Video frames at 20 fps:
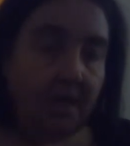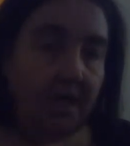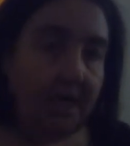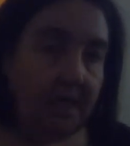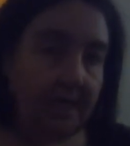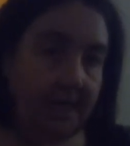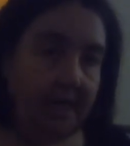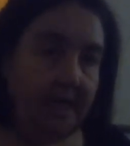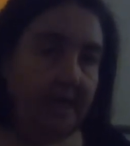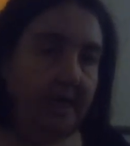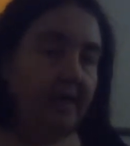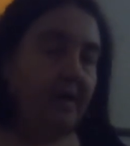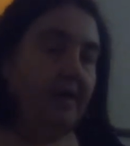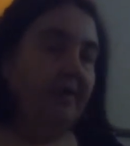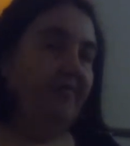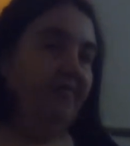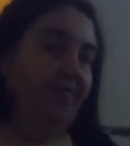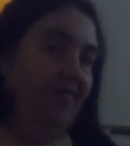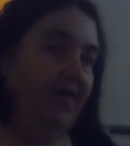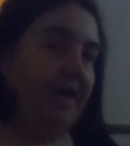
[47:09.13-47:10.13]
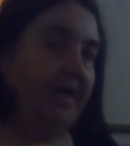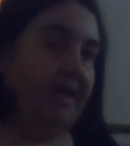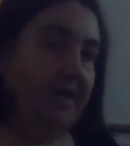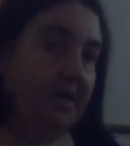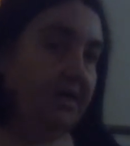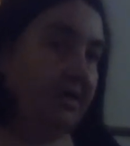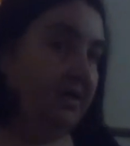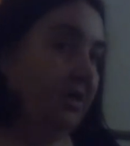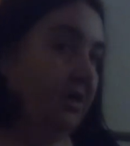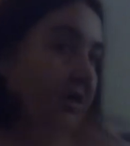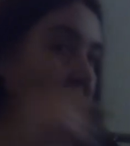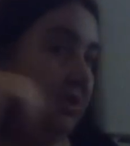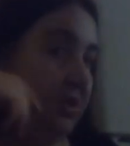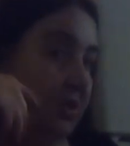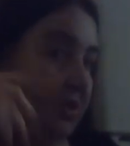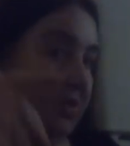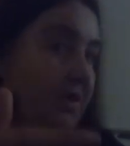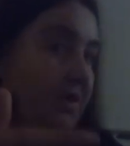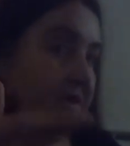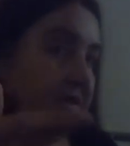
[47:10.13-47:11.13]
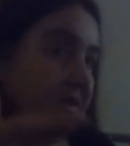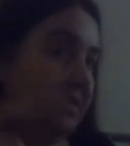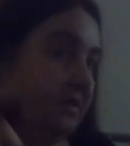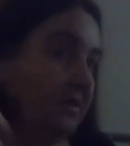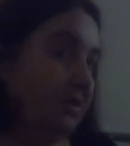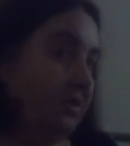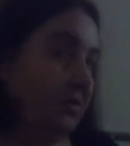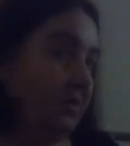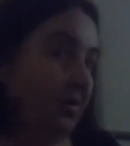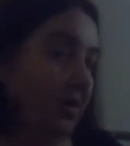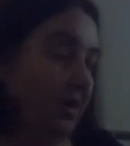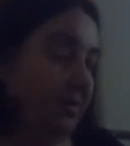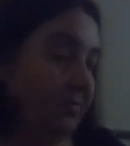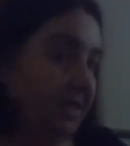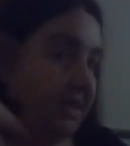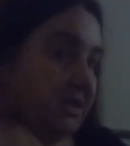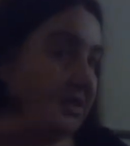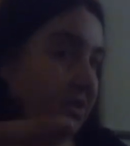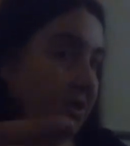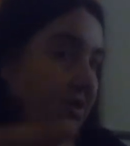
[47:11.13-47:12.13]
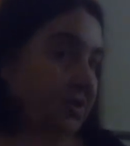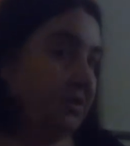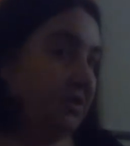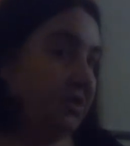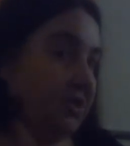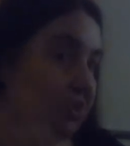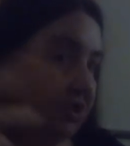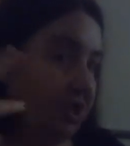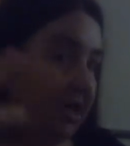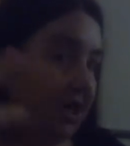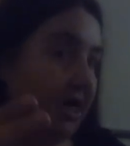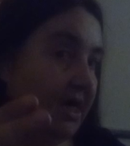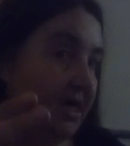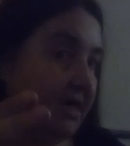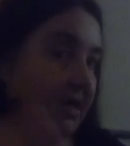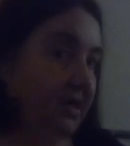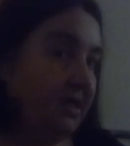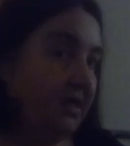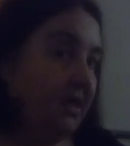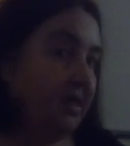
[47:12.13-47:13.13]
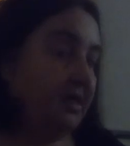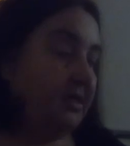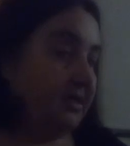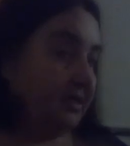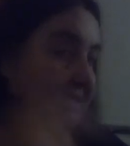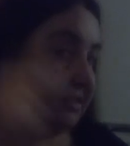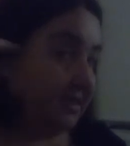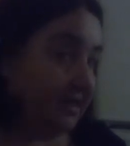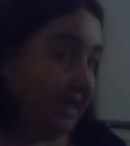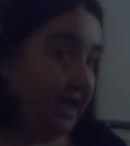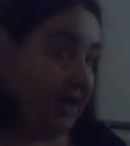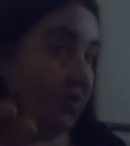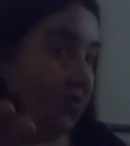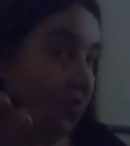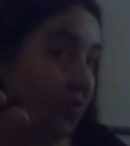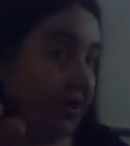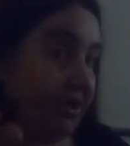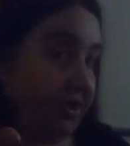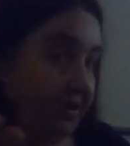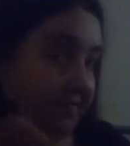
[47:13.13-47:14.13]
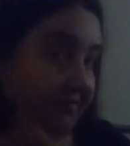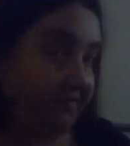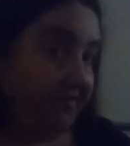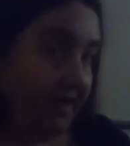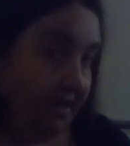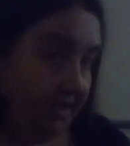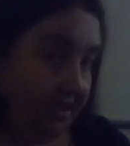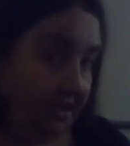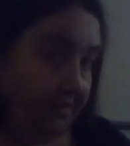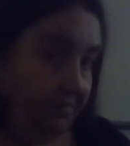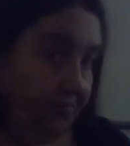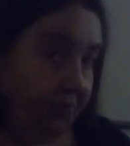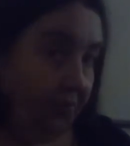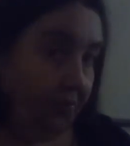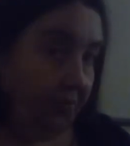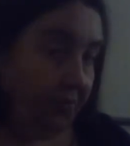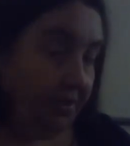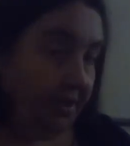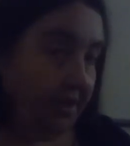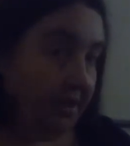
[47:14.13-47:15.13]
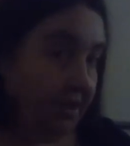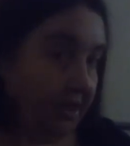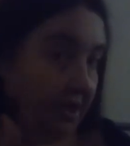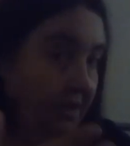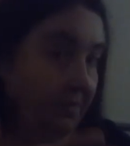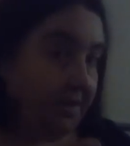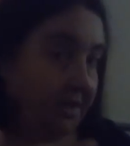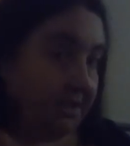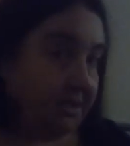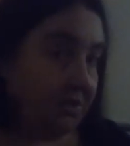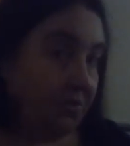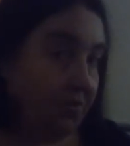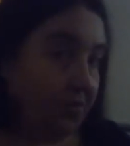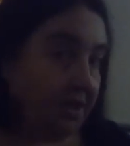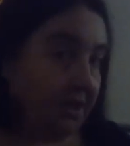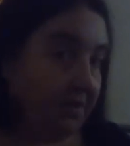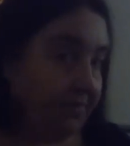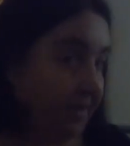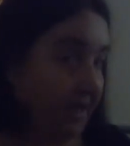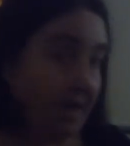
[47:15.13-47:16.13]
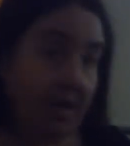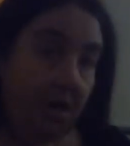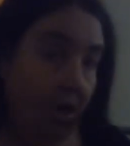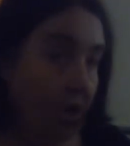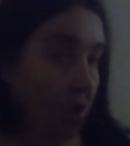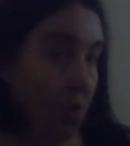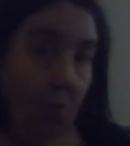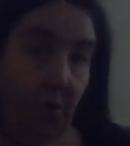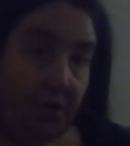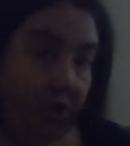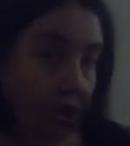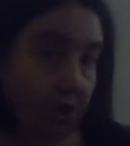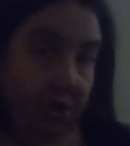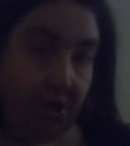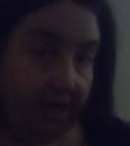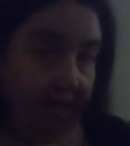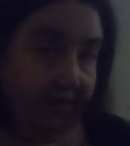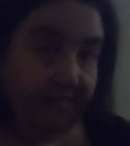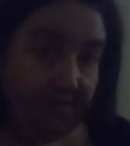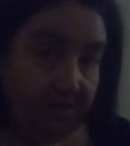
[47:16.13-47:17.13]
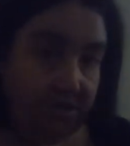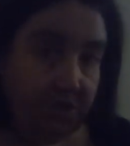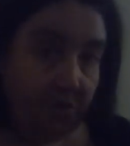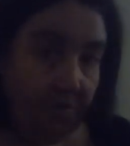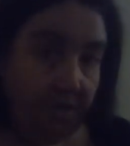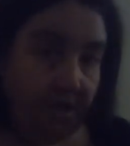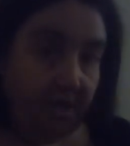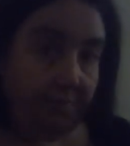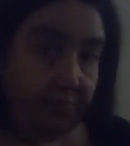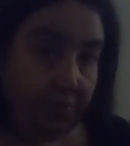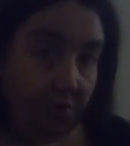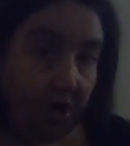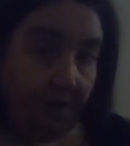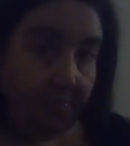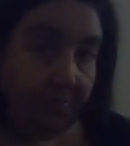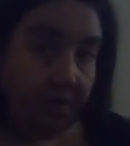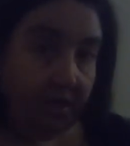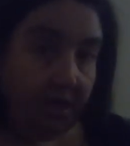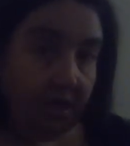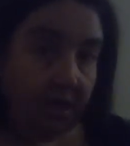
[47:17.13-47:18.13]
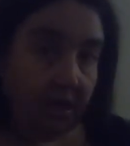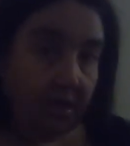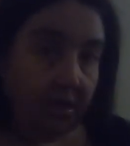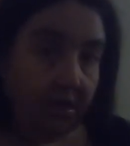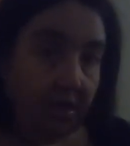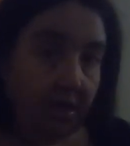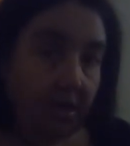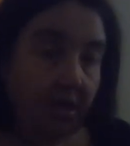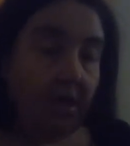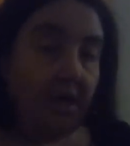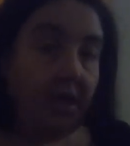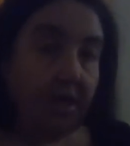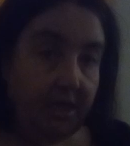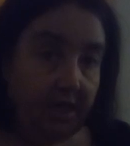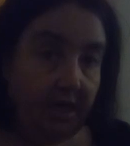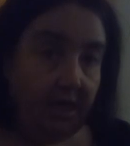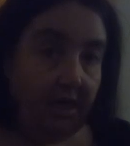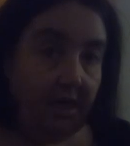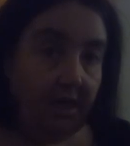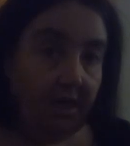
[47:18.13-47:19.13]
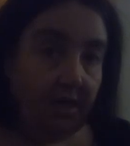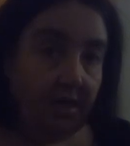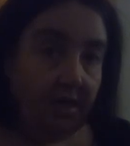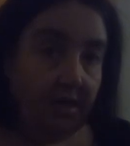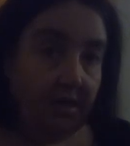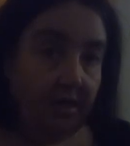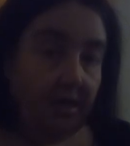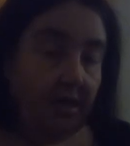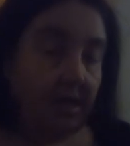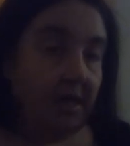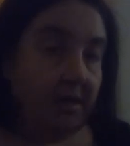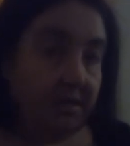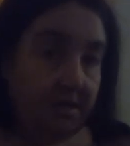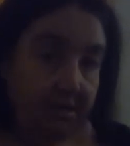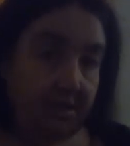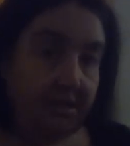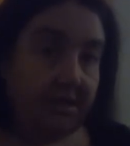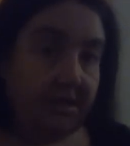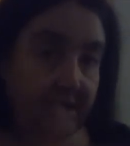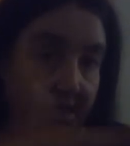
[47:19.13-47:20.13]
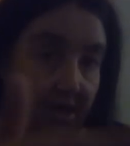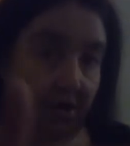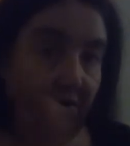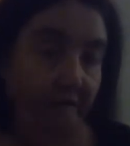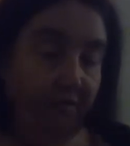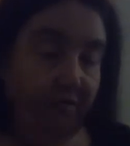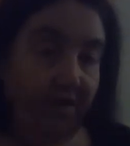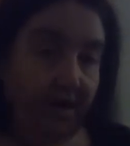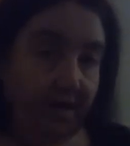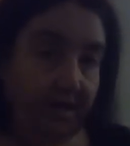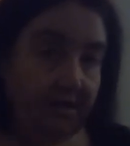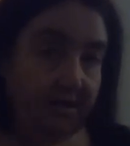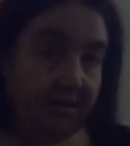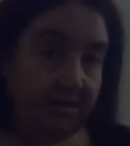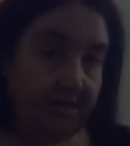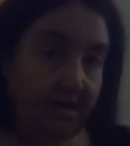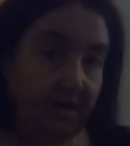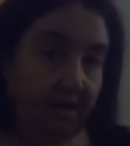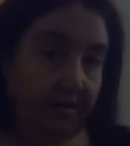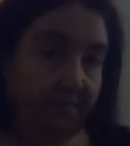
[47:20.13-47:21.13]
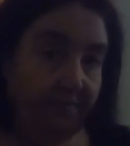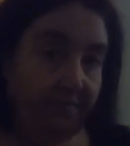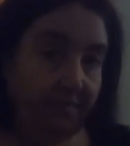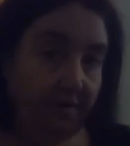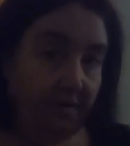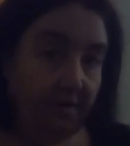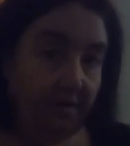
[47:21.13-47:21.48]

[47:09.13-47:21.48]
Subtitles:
okay? Fucking using and misusing jargon to sound like you're fucking important and know what you're talking about when you're not even doing it properly, okay? To sell fucking stuff,